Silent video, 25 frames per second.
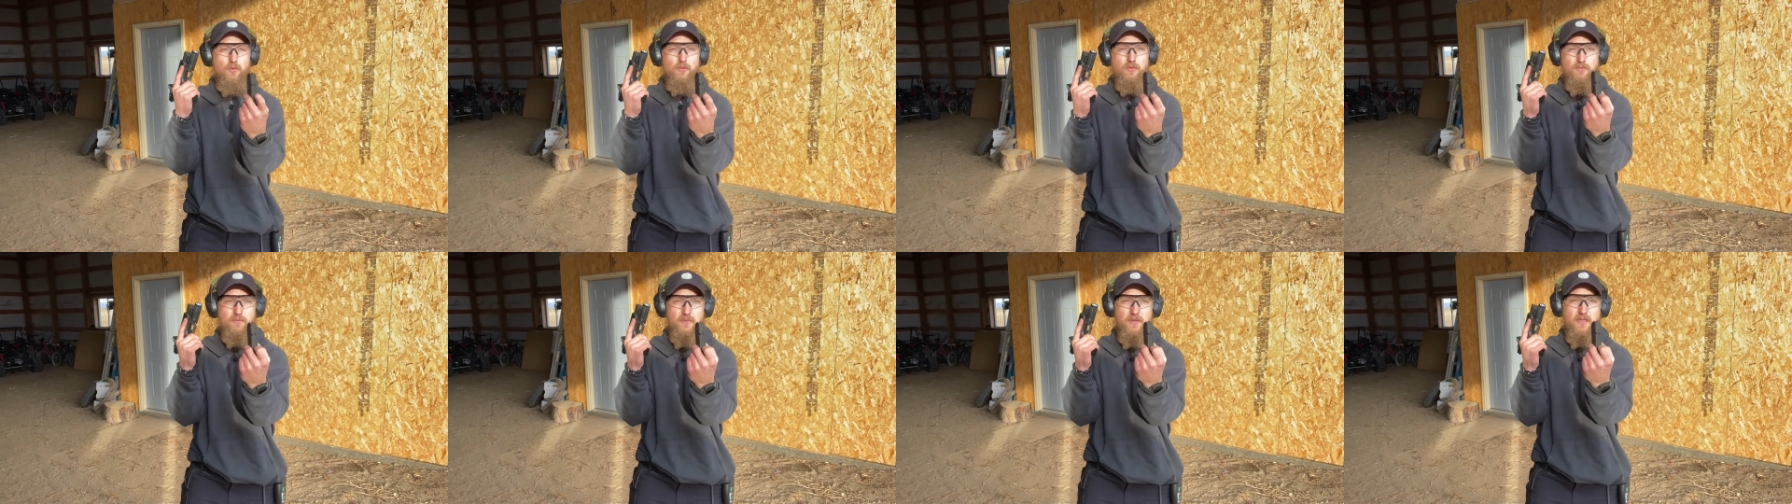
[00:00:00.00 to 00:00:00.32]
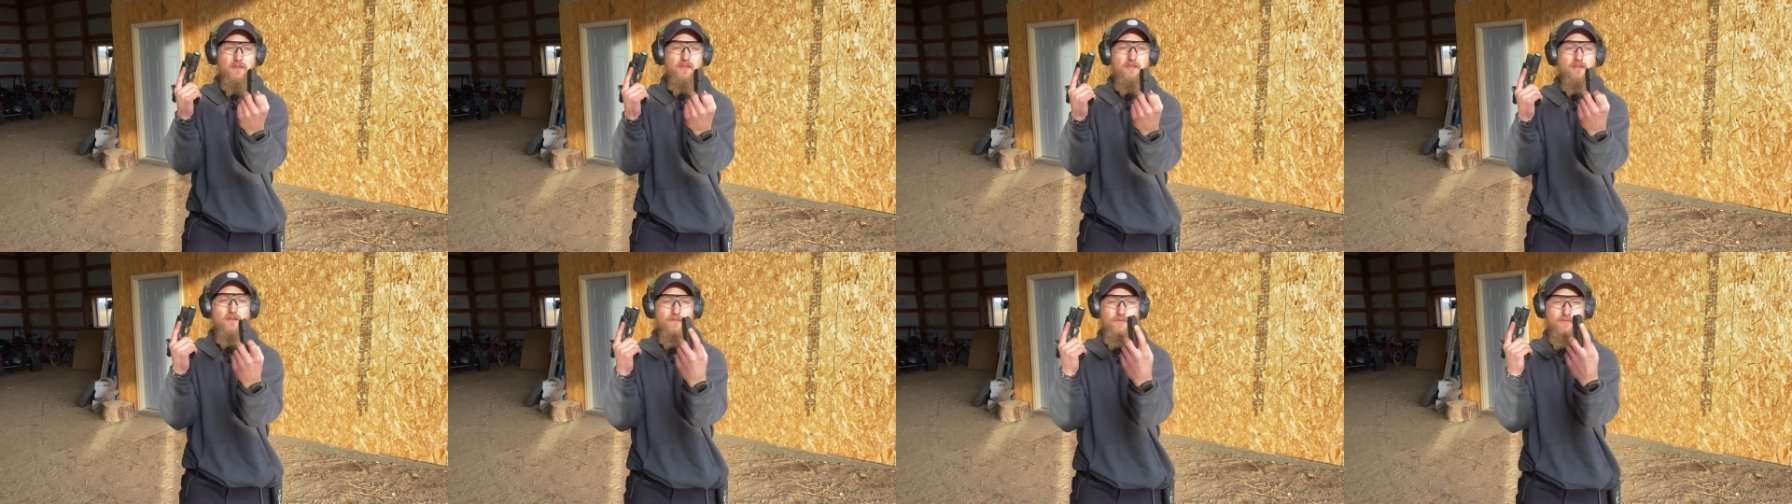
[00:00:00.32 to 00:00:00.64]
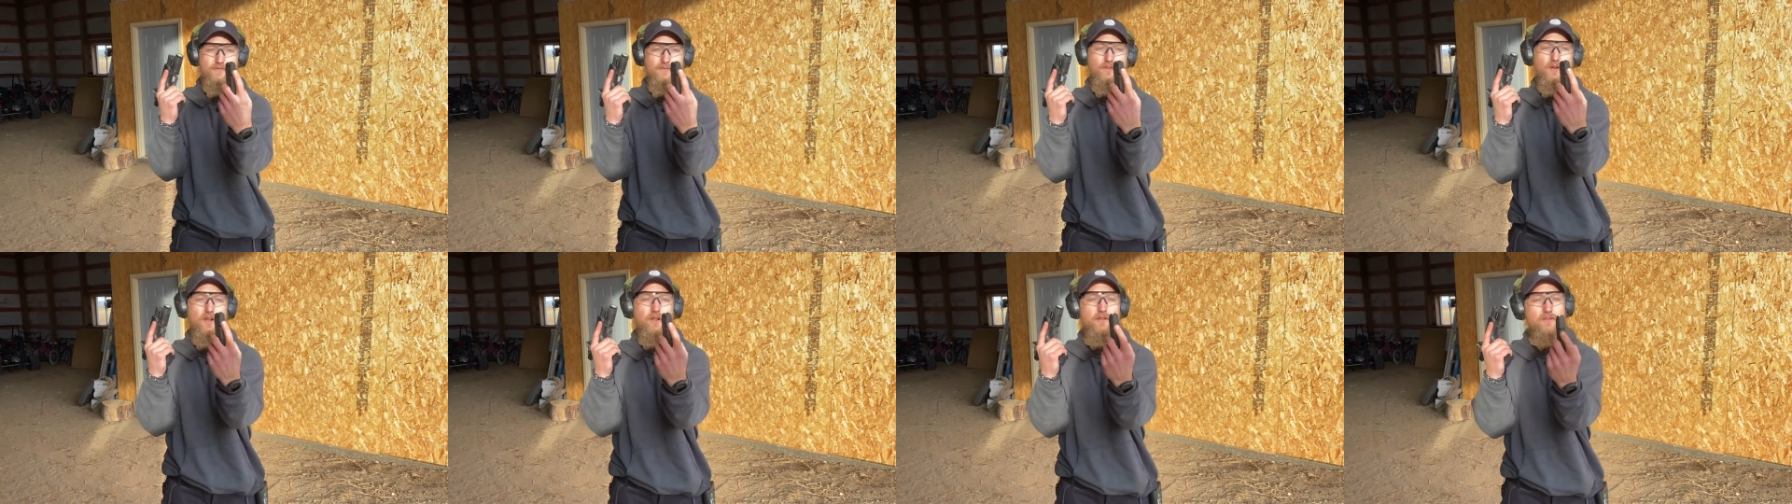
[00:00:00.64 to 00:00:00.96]
would be the
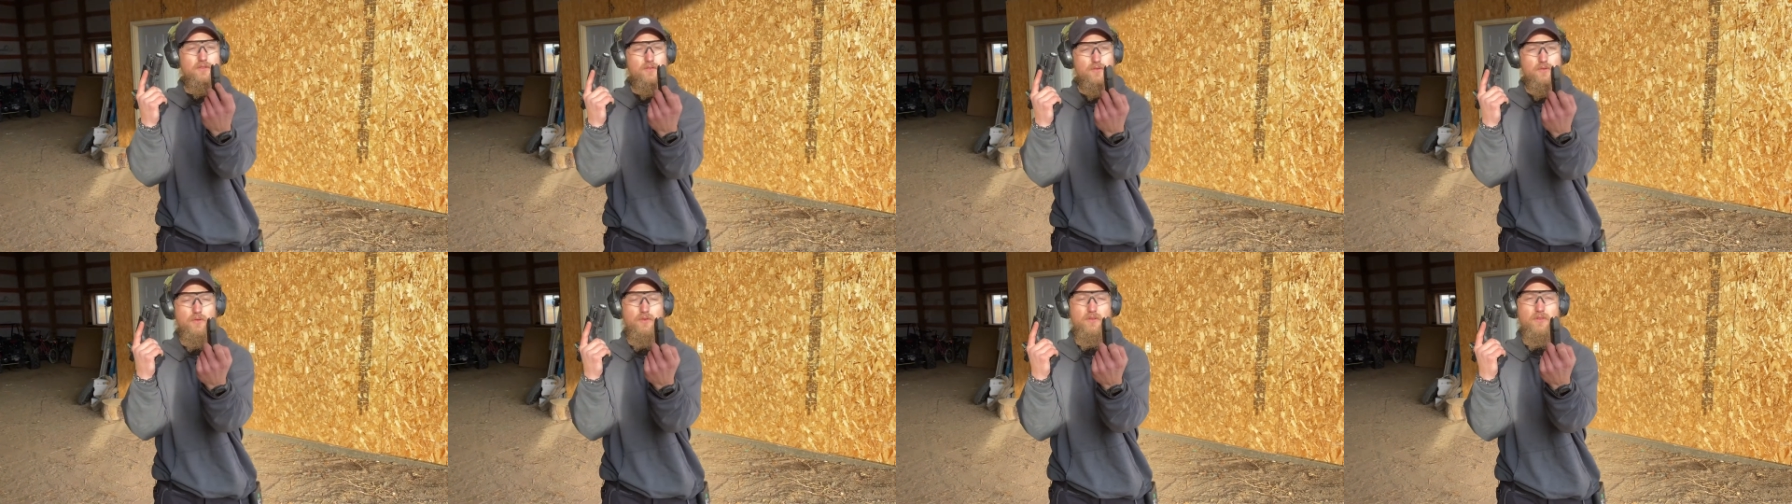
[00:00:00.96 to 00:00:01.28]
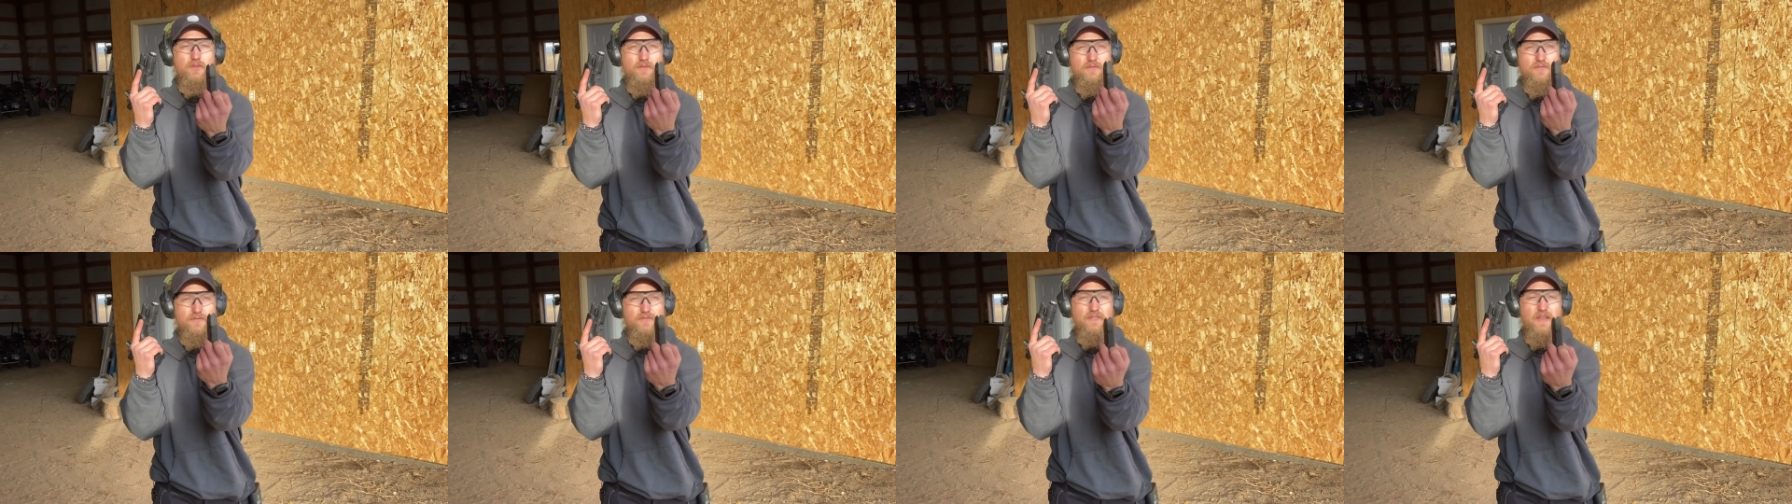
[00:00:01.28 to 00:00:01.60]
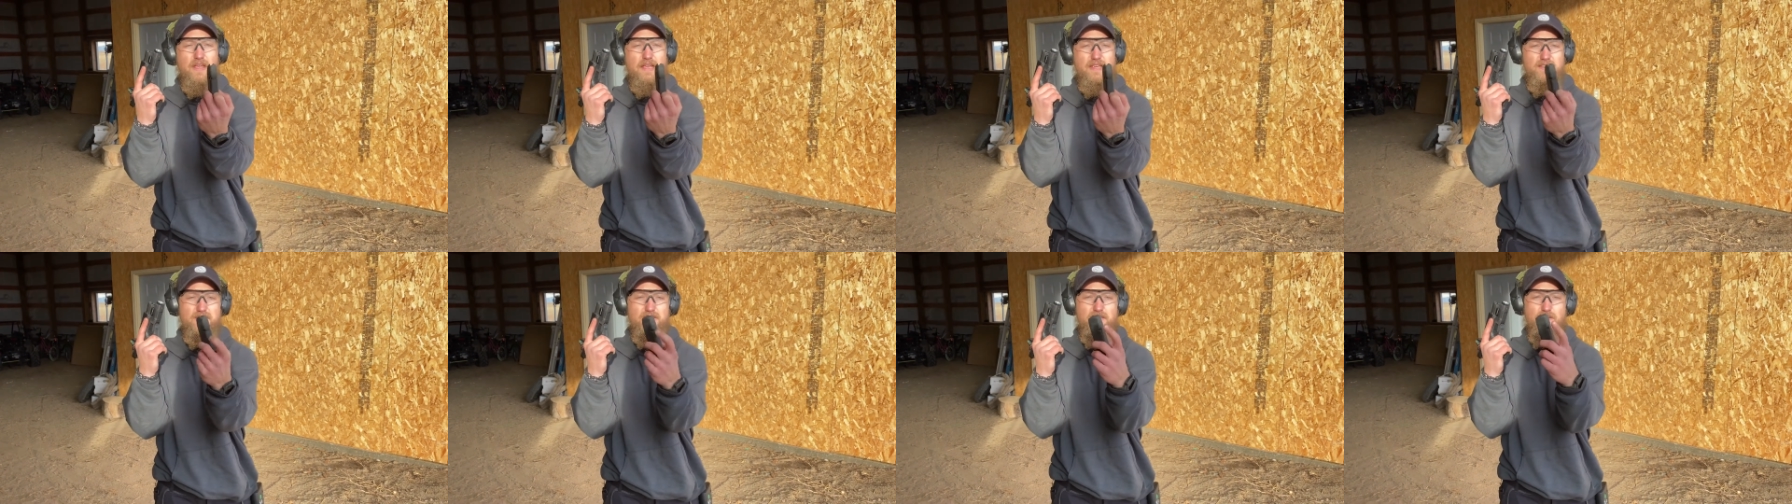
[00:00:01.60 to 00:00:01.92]
front or the
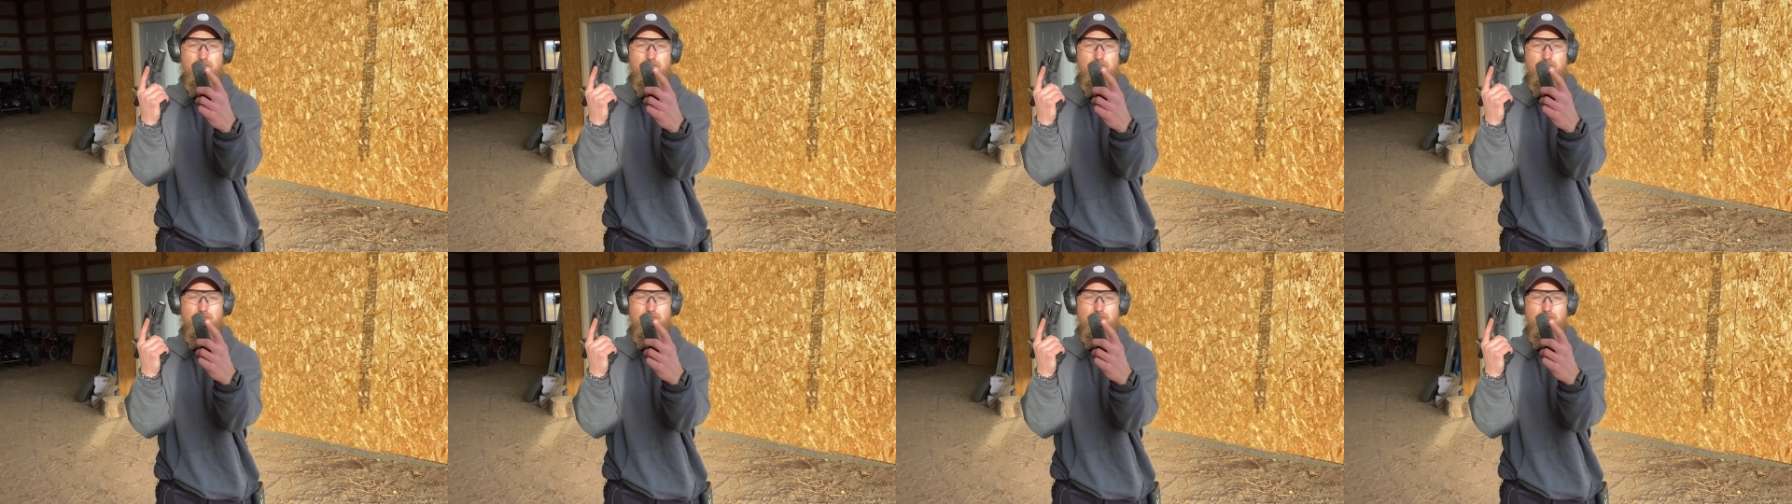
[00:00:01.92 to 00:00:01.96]
face